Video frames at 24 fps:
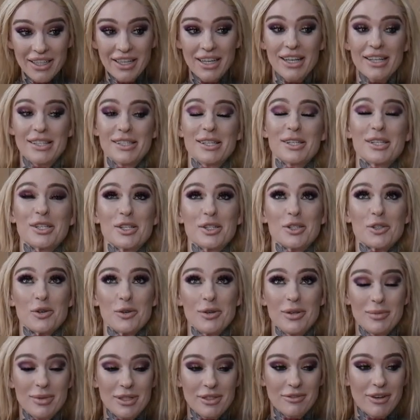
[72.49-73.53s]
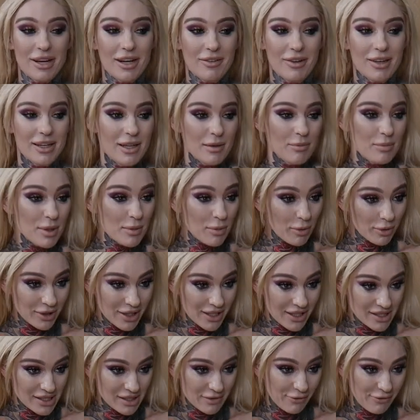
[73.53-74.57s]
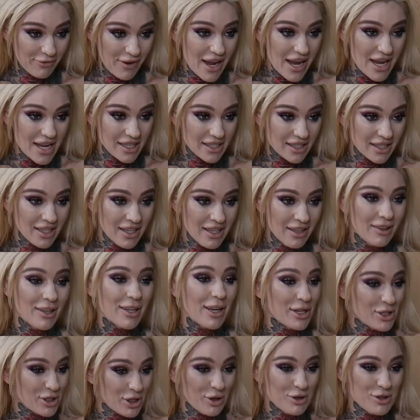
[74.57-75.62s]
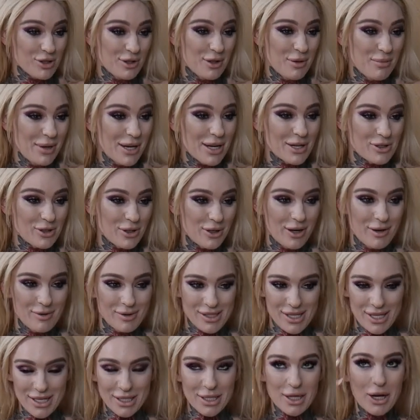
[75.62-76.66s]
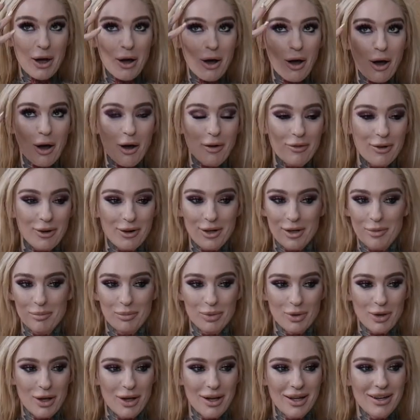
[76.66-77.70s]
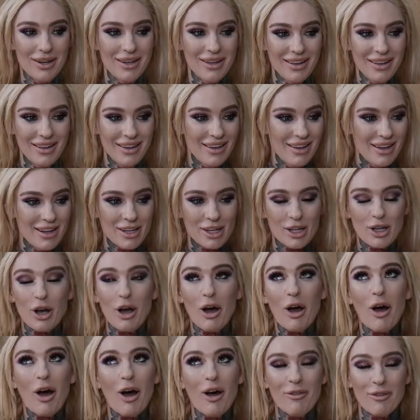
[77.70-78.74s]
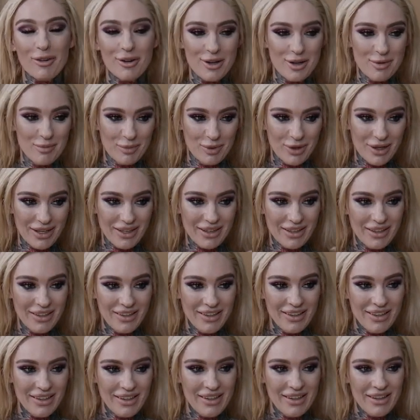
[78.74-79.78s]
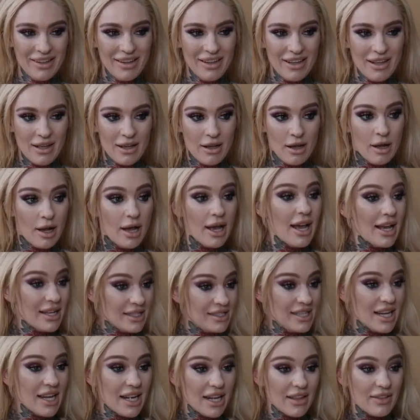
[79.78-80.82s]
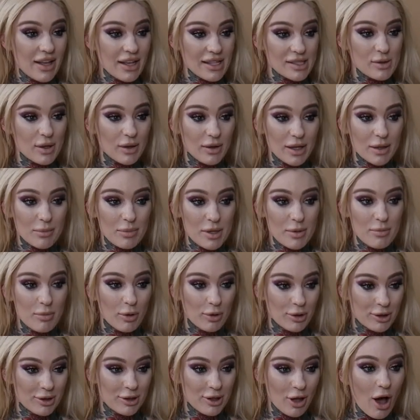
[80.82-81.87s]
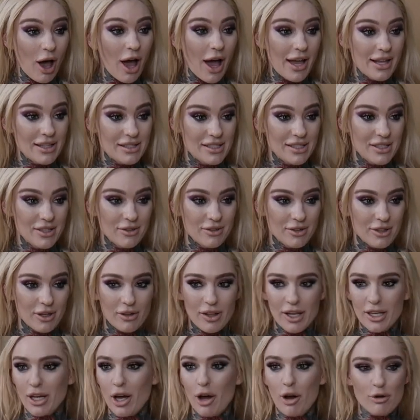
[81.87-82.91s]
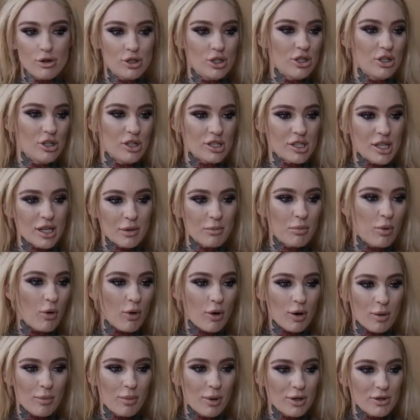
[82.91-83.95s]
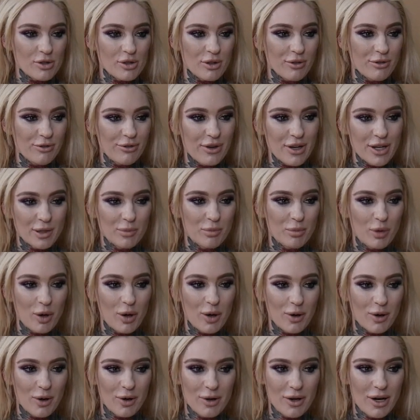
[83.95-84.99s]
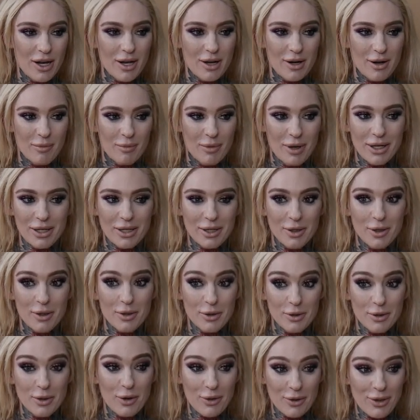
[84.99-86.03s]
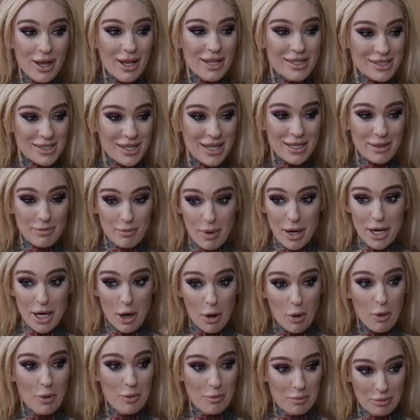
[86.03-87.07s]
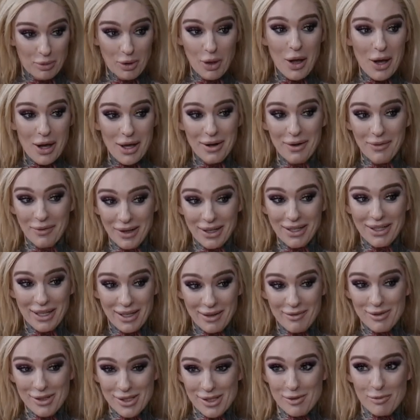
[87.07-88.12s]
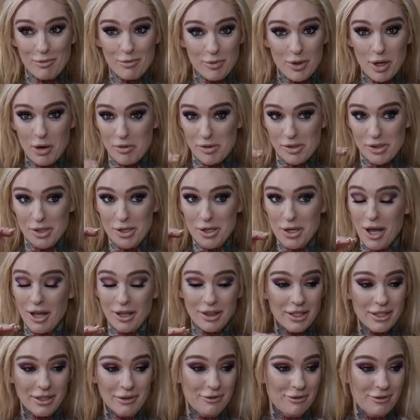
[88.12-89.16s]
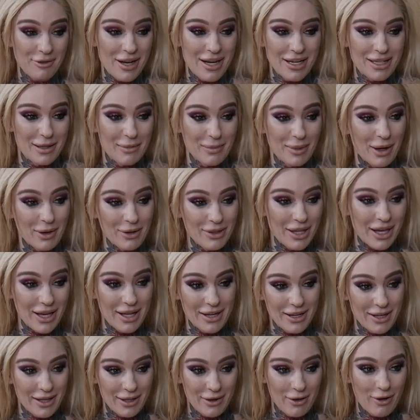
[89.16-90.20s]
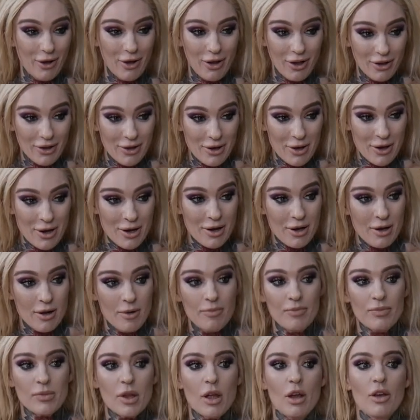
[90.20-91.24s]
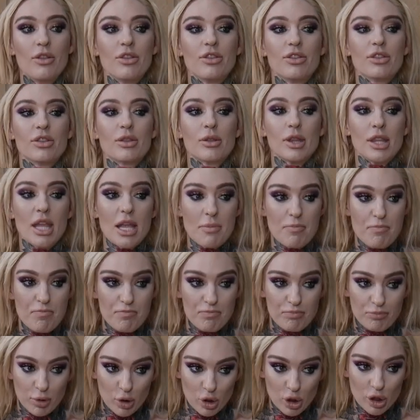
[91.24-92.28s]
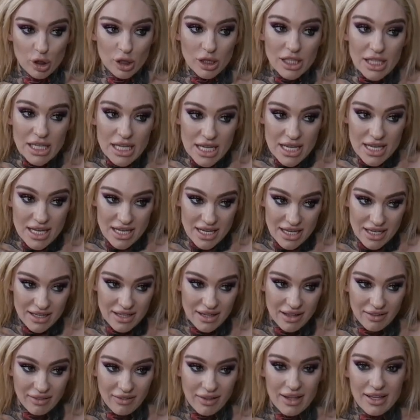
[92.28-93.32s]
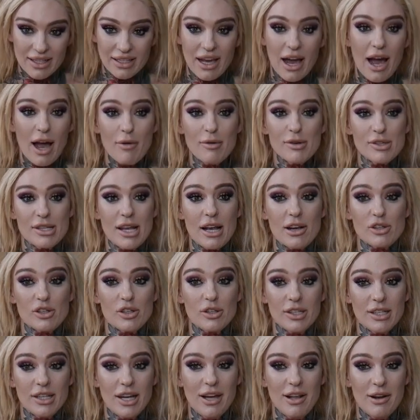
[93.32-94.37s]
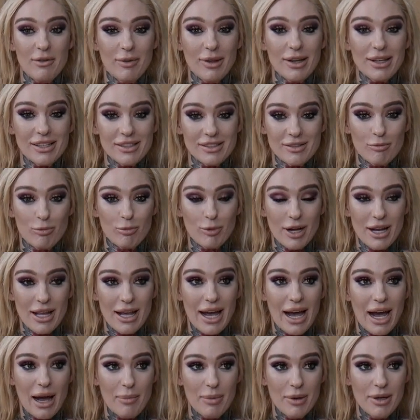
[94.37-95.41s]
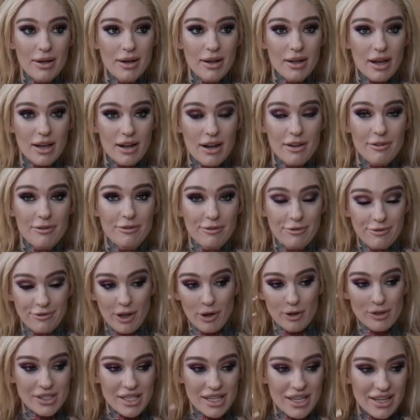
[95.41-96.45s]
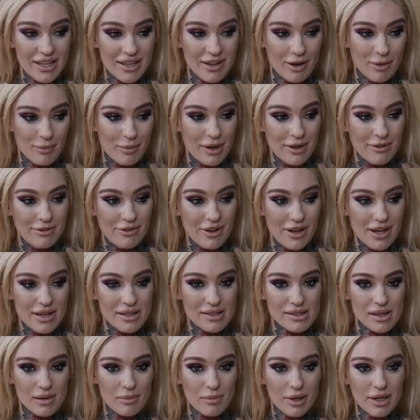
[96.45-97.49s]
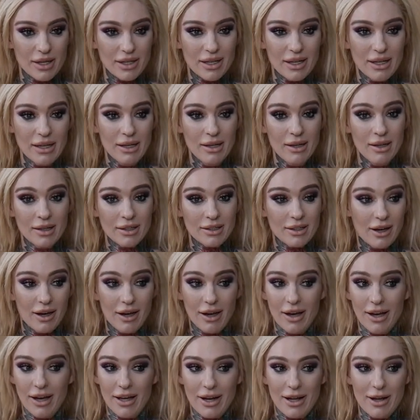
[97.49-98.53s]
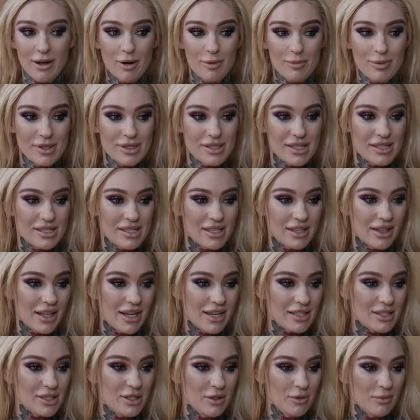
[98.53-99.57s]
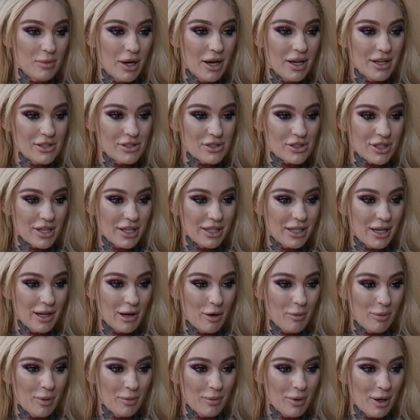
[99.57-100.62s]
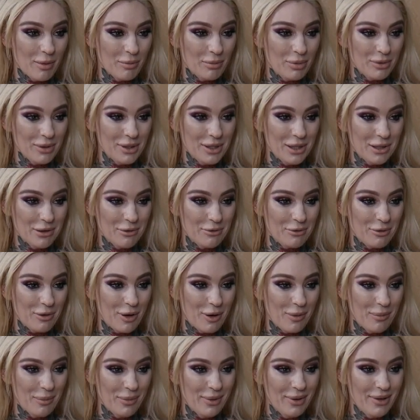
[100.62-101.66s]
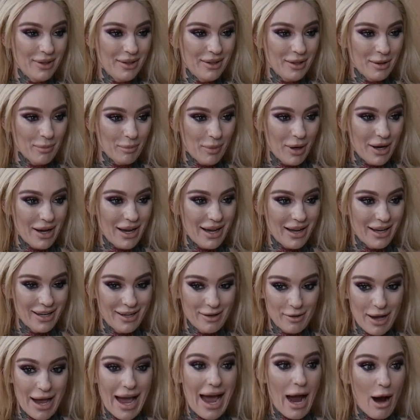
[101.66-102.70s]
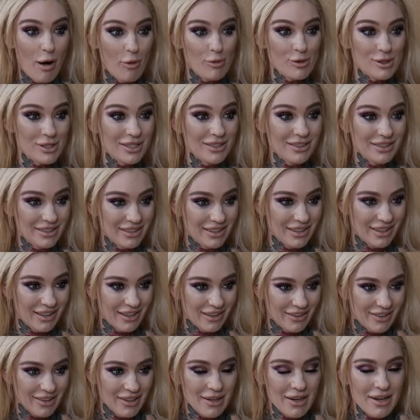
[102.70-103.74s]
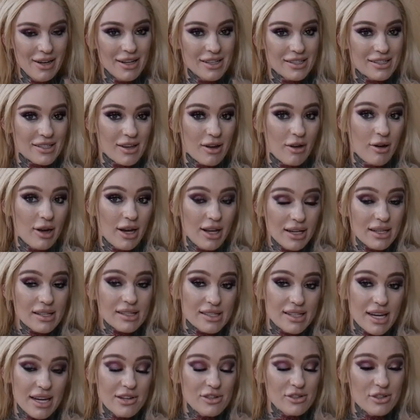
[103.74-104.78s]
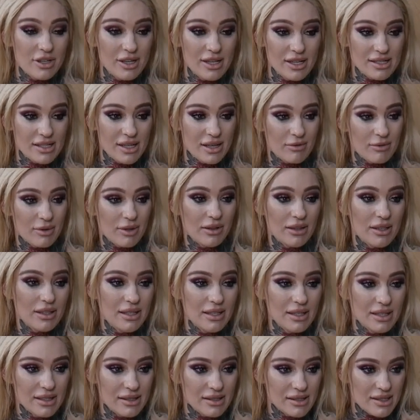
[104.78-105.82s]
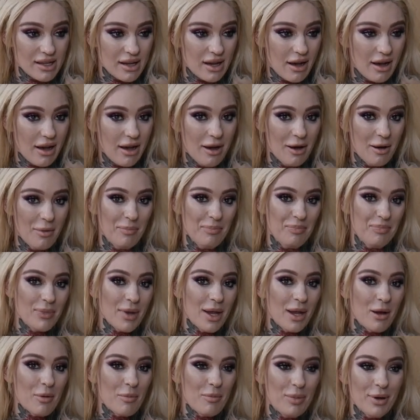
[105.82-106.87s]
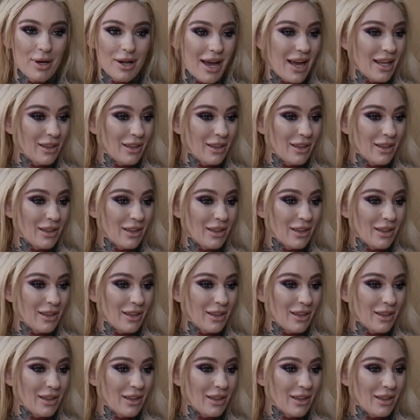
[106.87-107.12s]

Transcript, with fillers: It's extremely violent. And people think it's fake. Like I showed you the picture. I was like covered in blood. Covered in blood. I thought that it looks like a Halloween costume. It did. And that's what like people thought too. They're like, oh, she just like poured a bunch of fake blood on her head. I'm like, no, that's like my own blood. Like it was, there was nothing fake about that. And head wounds bleed excessively. Bleed. Like I was actually kind of like when it happened and I felt it on my face, I'm like, God, I hope this isn't like too much. Like I hope I'm not bleeding from my head out, you know? Yeah, yeah. So, and it's dangerous. It really is. But